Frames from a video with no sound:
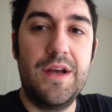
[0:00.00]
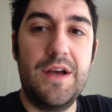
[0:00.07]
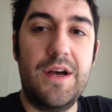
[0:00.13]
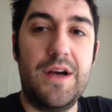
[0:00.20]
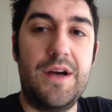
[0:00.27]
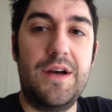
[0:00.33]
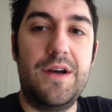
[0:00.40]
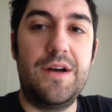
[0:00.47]

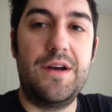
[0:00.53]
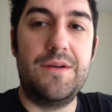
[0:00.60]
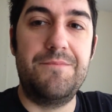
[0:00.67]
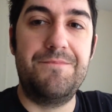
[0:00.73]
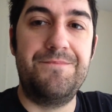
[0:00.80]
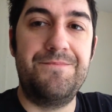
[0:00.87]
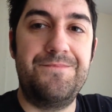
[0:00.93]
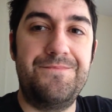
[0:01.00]

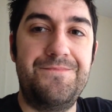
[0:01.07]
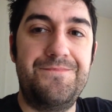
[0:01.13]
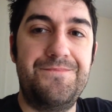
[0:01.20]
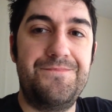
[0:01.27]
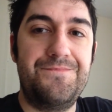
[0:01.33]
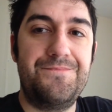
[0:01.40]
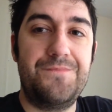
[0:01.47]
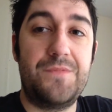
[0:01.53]

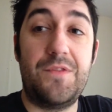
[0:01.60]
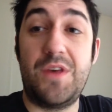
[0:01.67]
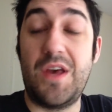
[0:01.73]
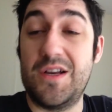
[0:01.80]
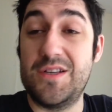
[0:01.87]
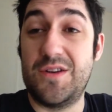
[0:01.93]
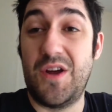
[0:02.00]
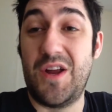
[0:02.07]
If you
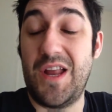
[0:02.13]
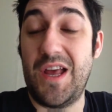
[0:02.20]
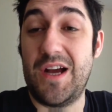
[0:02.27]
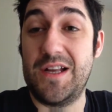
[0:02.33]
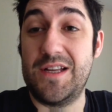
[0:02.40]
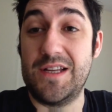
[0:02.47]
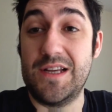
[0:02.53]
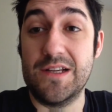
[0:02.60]
guys got any
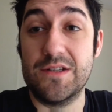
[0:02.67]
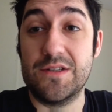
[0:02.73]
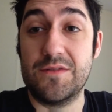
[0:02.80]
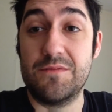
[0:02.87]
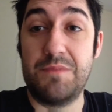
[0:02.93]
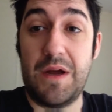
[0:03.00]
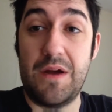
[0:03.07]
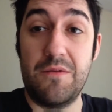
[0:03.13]
ideas
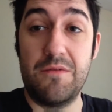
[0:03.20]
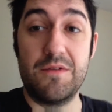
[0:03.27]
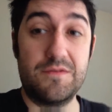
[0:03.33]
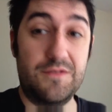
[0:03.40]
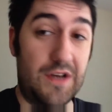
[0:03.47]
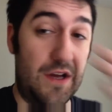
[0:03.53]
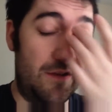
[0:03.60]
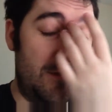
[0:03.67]
about
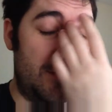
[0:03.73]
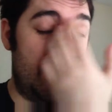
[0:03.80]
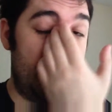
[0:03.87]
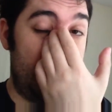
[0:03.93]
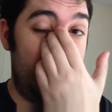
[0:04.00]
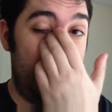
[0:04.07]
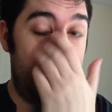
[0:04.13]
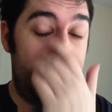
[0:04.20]
challenges to
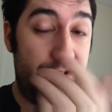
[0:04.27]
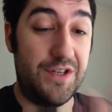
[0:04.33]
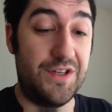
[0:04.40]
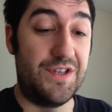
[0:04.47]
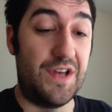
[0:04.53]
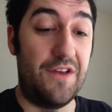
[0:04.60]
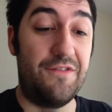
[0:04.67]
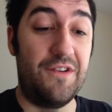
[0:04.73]
do in
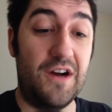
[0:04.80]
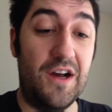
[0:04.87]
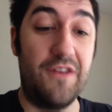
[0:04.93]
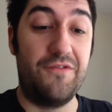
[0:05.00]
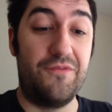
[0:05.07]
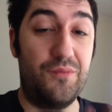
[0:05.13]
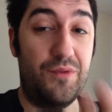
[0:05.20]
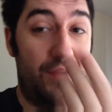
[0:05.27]
GTA
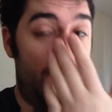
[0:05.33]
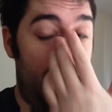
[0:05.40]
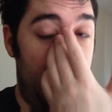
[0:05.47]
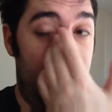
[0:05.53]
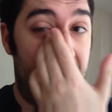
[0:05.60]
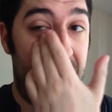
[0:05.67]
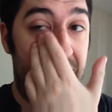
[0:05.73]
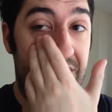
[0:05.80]
5 that I
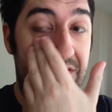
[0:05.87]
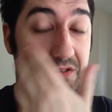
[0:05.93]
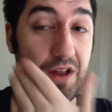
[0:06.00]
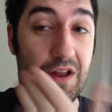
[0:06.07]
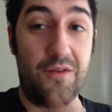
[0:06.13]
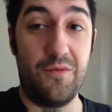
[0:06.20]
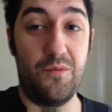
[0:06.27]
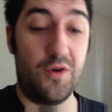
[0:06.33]
can
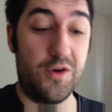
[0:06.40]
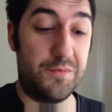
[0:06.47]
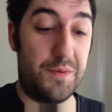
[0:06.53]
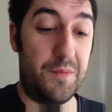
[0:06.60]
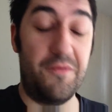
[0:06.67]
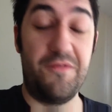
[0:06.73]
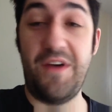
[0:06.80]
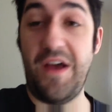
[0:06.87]
stand and watch
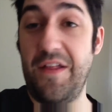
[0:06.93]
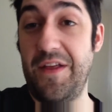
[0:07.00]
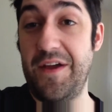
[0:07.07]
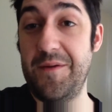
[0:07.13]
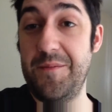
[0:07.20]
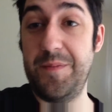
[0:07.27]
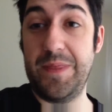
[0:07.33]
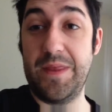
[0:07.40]
people fail
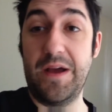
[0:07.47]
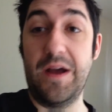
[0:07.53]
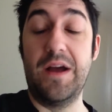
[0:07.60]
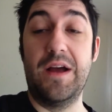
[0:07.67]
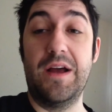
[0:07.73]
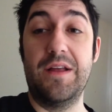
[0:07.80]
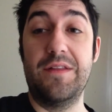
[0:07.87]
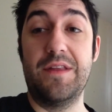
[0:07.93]
at,
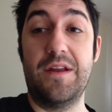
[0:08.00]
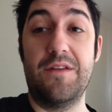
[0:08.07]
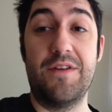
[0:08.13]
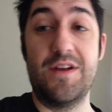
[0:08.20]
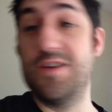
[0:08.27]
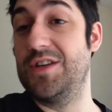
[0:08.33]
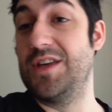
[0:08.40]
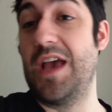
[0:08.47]
and then
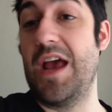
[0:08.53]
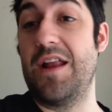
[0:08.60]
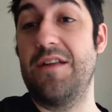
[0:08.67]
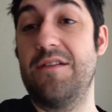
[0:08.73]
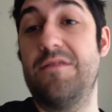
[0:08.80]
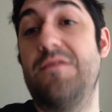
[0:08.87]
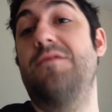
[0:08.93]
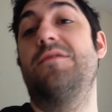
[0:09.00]
eventually get
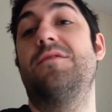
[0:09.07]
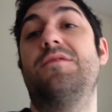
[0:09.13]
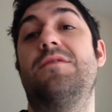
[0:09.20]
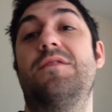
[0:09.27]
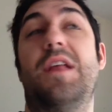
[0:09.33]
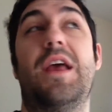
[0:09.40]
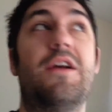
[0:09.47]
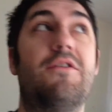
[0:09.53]
it
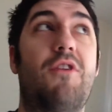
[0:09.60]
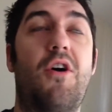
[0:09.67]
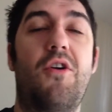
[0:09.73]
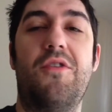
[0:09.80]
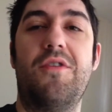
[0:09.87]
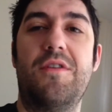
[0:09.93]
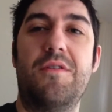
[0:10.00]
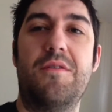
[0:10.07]
later
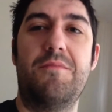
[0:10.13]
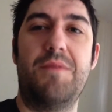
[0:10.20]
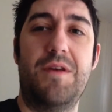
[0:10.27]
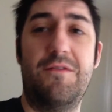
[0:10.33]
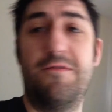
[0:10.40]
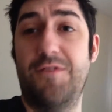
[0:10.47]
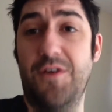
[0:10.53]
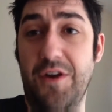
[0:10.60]
on, and it'd be
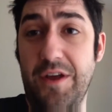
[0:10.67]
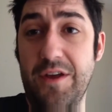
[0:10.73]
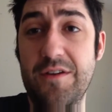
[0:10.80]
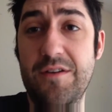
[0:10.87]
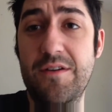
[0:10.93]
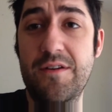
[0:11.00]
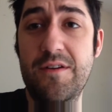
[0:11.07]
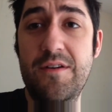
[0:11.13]
funny.
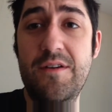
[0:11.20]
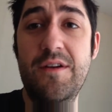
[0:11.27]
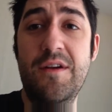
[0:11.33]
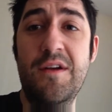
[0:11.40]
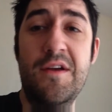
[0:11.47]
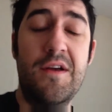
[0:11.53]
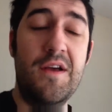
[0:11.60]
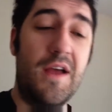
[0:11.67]

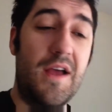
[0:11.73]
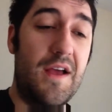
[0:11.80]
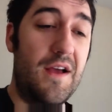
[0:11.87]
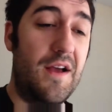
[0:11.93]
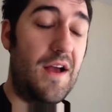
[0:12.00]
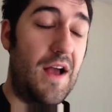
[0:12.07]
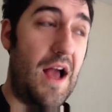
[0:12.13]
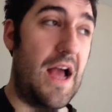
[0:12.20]

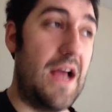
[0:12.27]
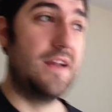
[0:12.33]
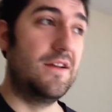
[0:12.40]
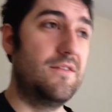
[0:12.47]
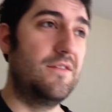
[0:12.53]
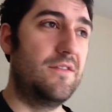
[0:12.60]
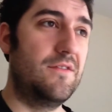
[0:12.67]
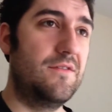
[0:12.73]

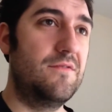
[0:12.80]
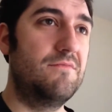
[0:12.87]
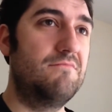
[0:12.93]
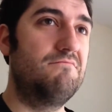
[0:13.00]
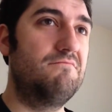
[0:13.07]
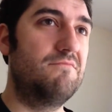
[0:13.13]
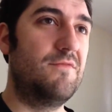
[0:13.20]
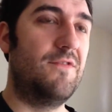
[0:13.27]
And
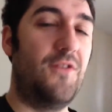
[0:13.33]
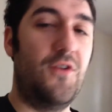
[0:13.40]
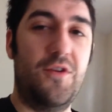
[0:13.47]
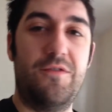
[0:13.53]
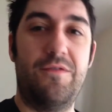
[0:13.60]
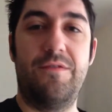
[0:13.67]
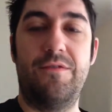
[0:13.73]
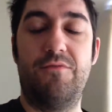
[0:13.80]
full
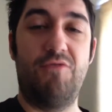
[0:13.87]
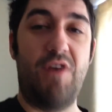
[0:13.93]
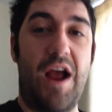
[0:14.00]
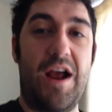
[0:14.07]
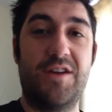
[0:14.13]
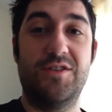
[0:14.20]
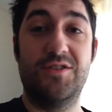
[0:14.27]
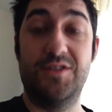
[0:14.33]
of
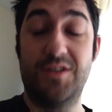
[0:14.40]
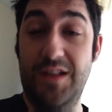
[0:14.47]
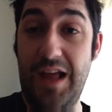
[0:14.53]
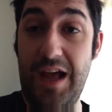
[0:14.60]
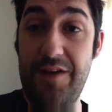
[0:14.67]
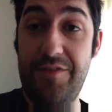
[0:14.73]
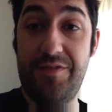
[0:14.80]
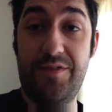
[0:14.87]
reactions and
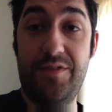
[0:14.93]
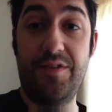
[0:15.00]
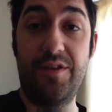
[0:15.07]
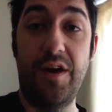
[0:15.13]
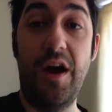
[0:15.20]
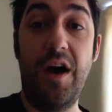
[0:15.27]
laughs.